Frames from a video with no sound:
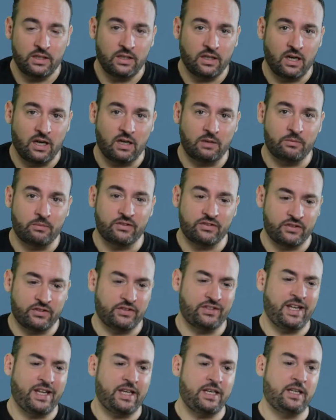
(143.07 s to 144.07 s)
But
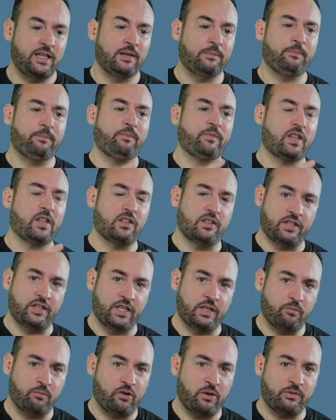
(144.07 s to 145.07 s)
today,
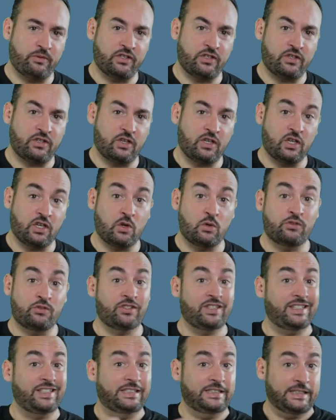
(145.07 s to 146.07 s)
the preposition
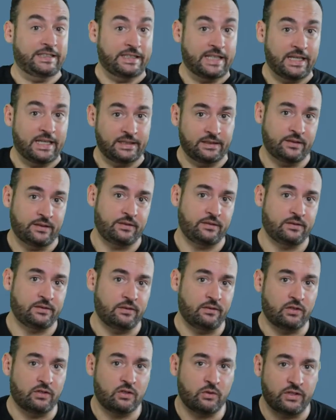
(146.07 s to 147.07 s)
goes at the end
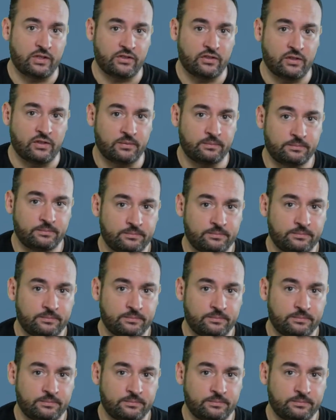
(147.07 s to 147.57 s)
of a question.